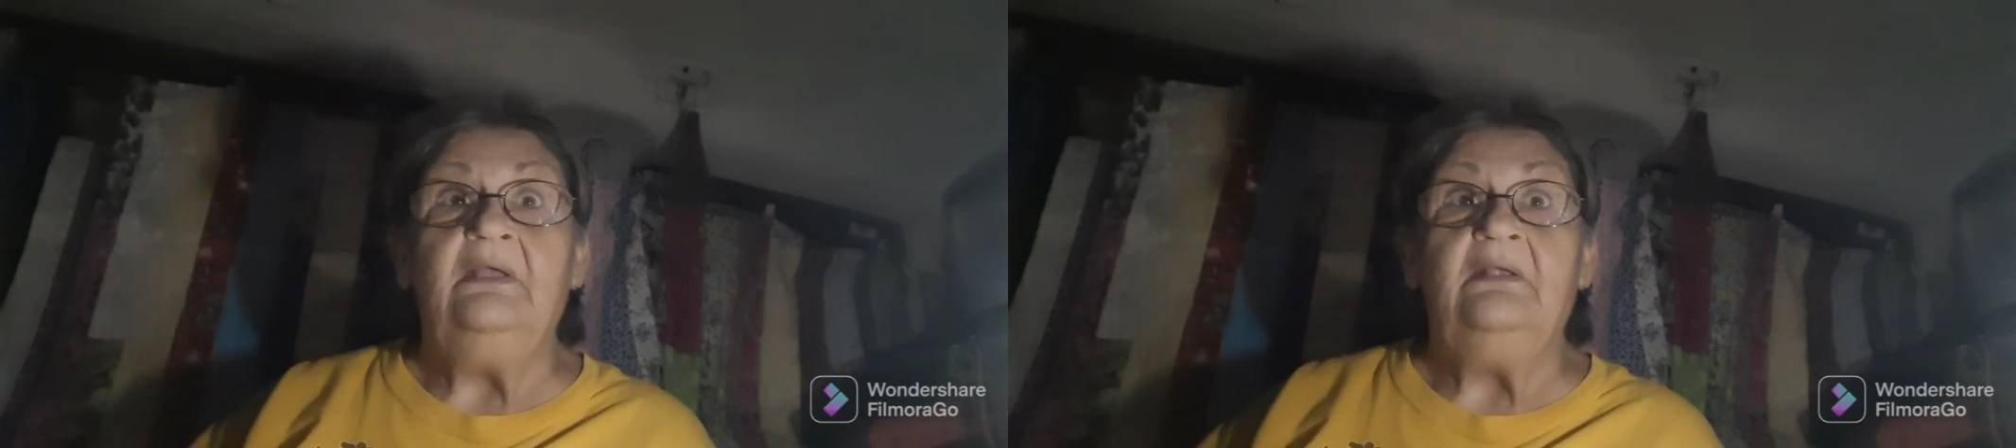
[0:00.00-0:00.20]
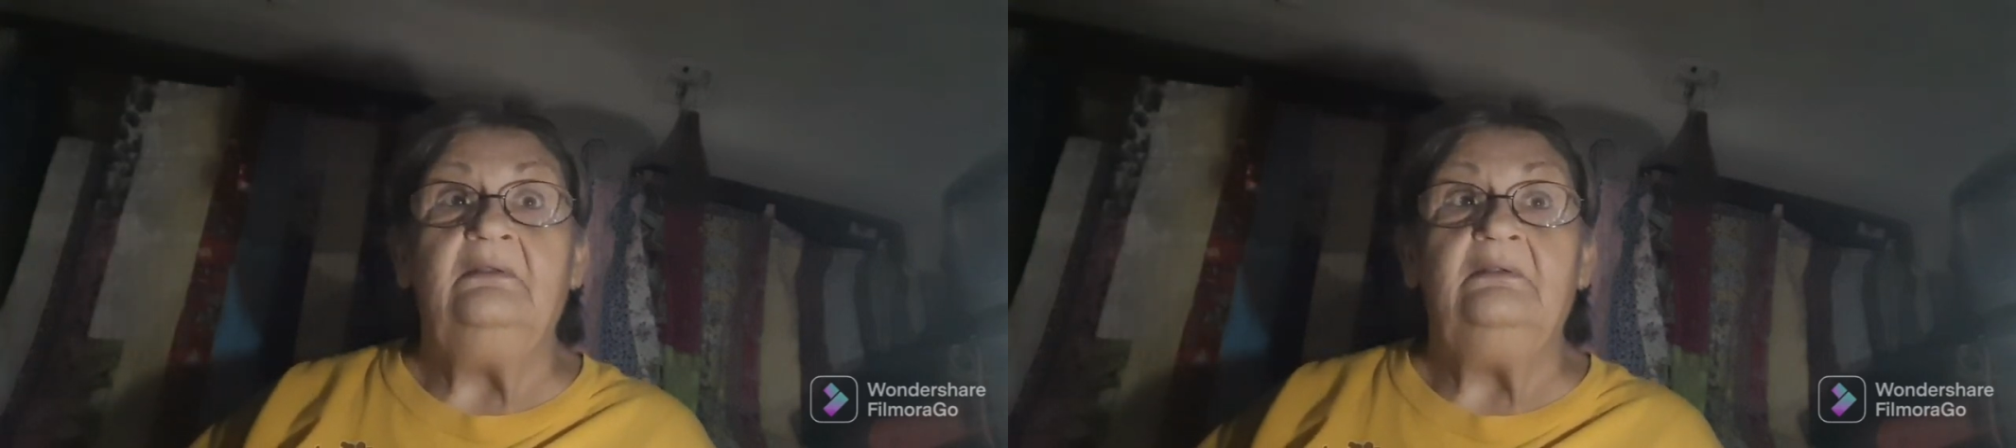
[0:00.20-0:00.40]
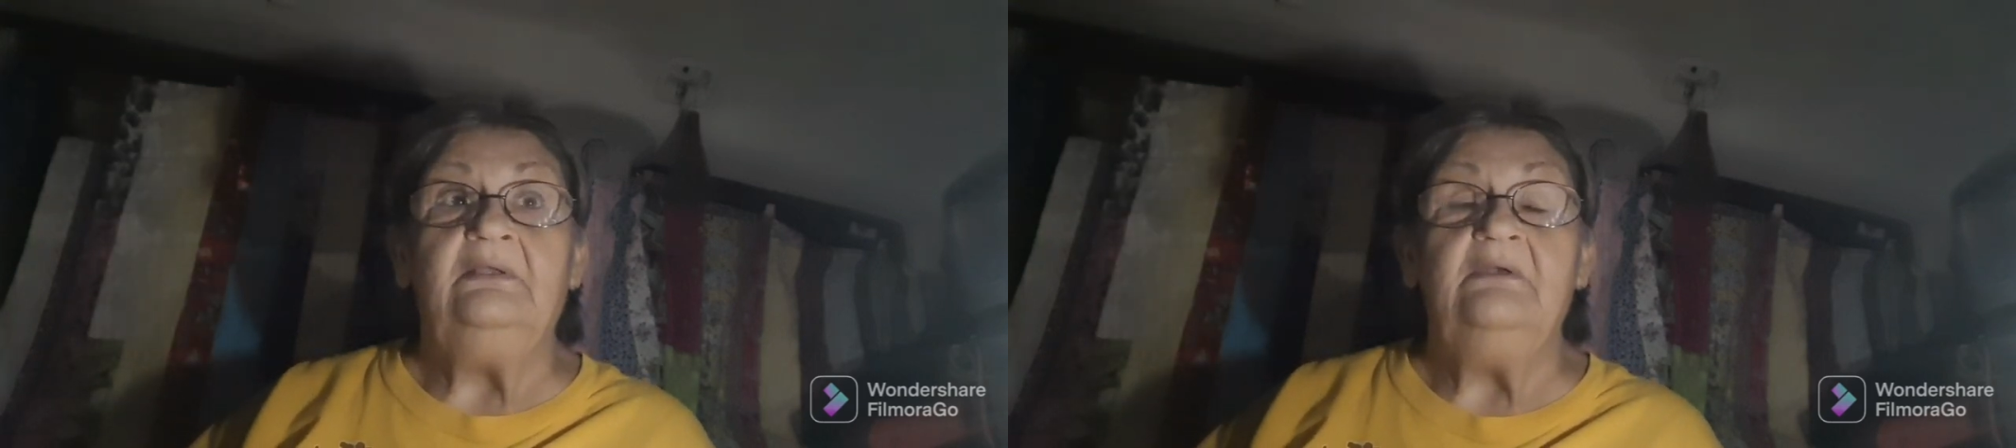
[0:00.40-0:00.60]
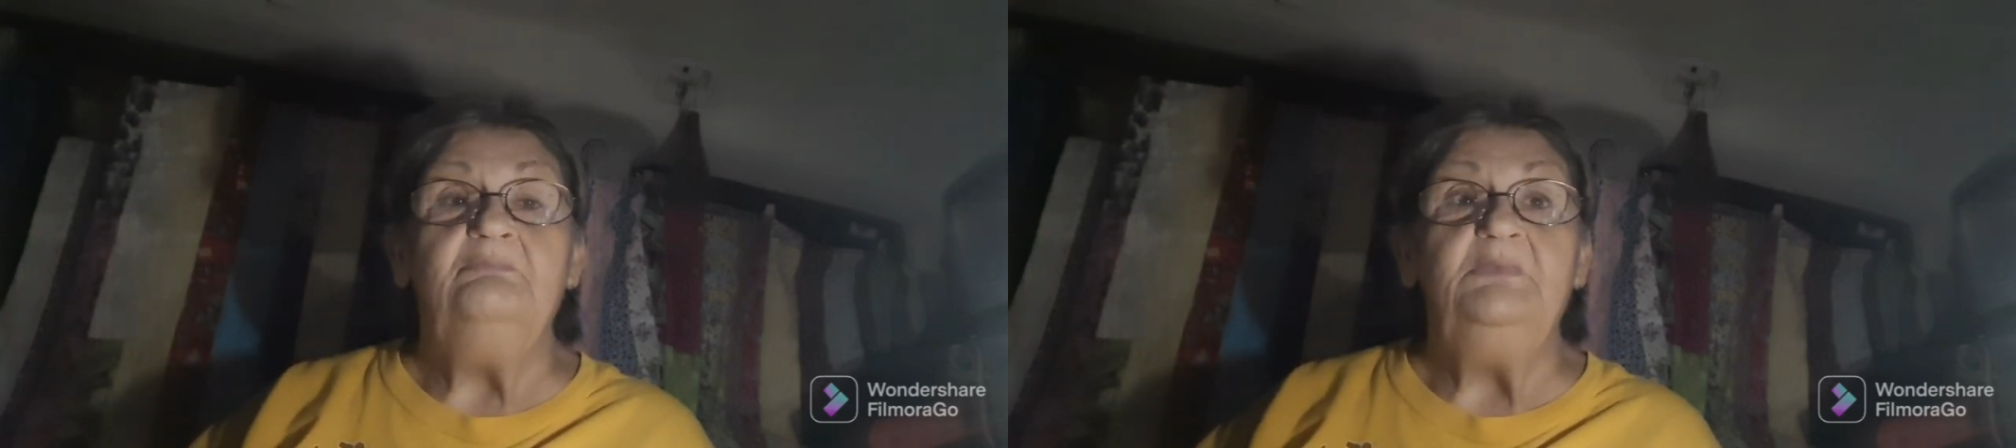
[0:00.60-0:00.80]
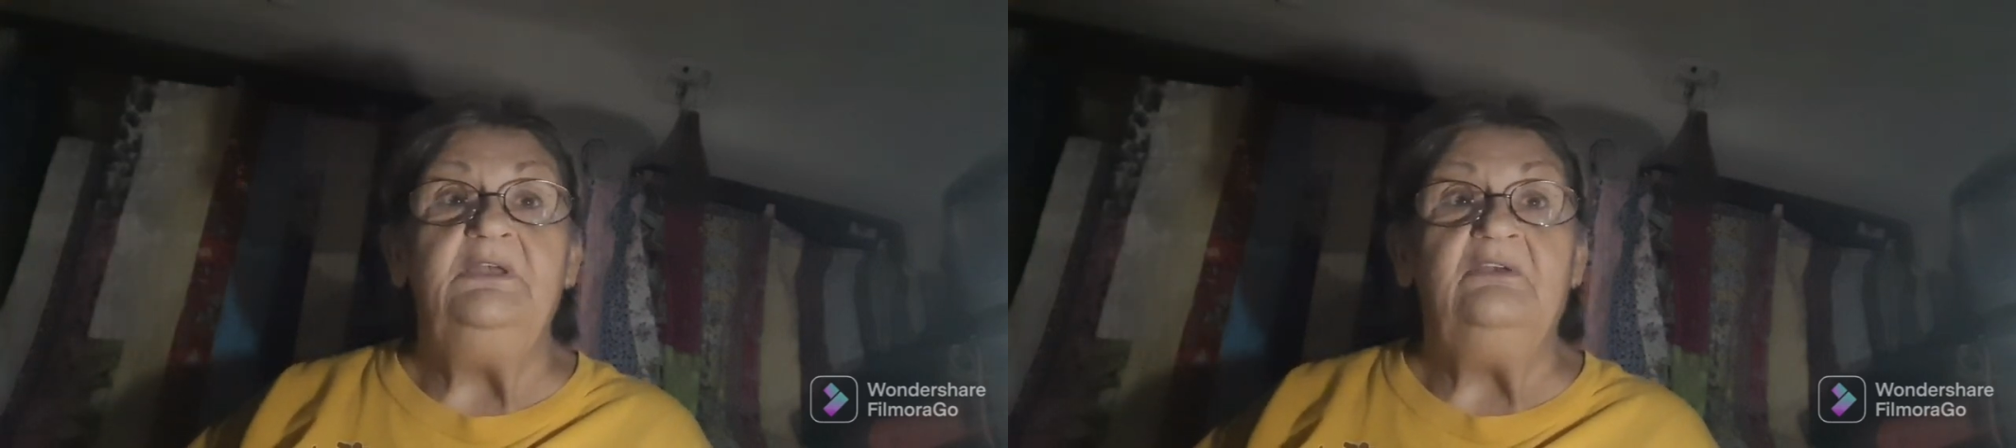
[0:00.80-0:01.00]
and
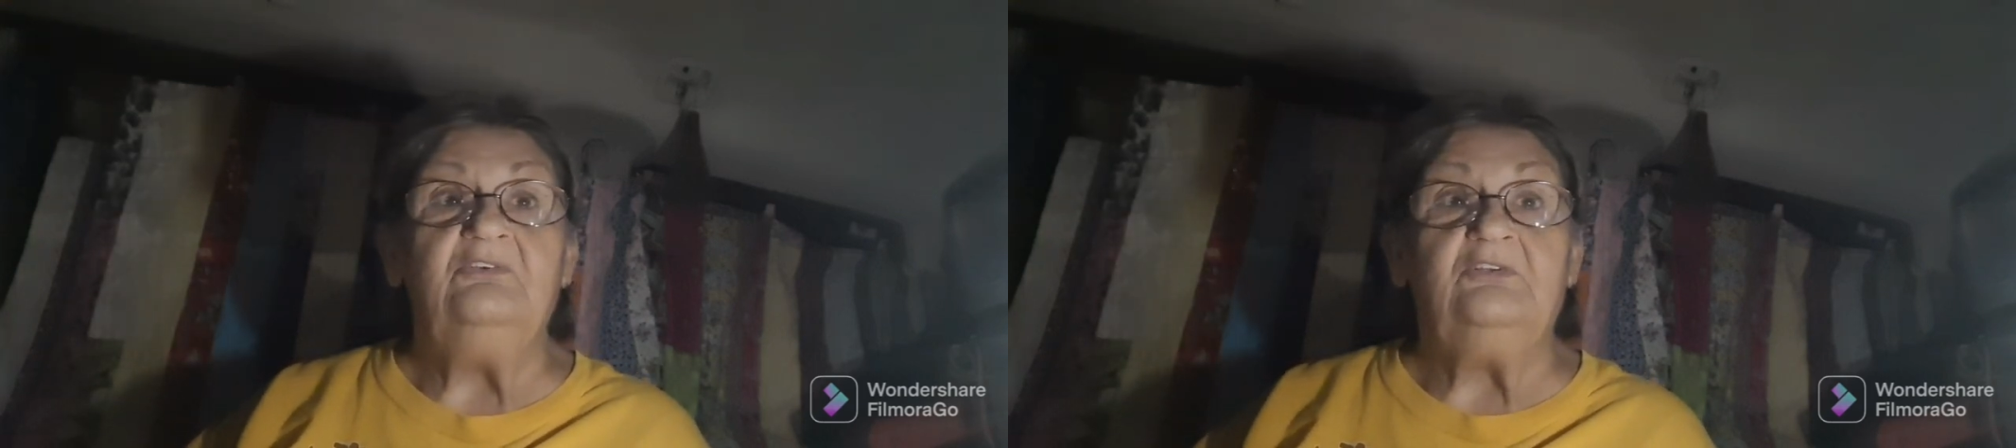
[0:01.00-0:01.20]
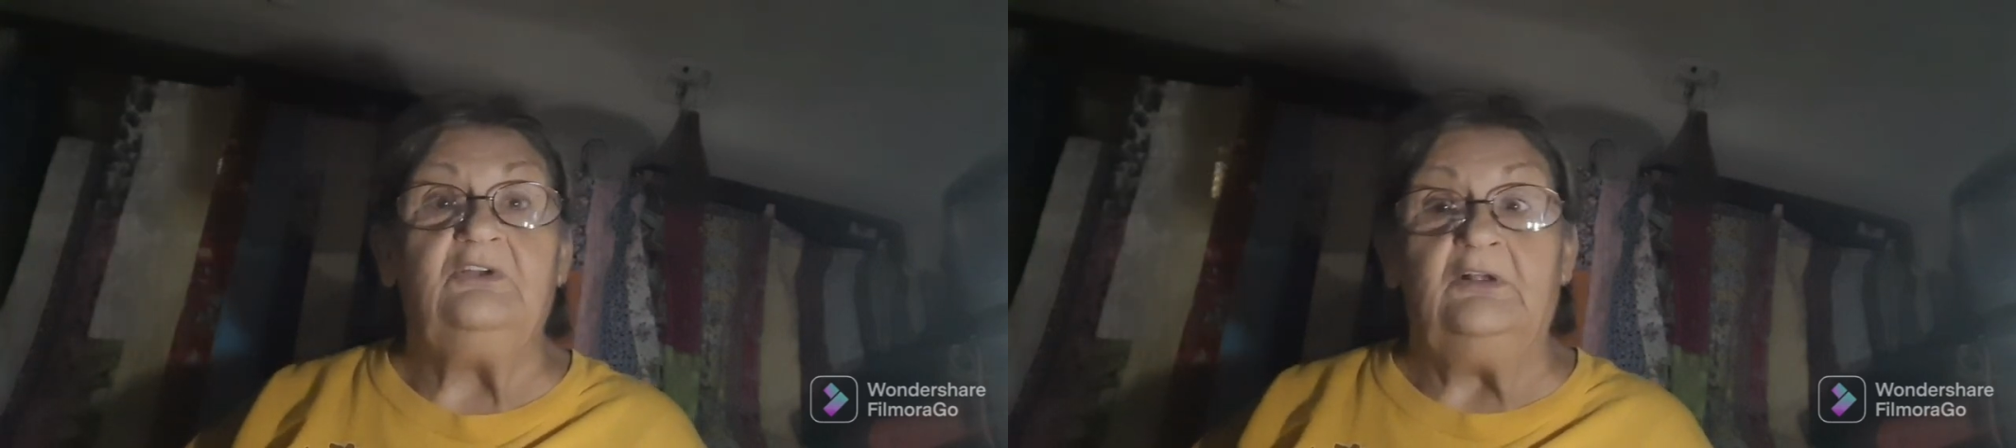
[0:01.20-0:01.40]
give me a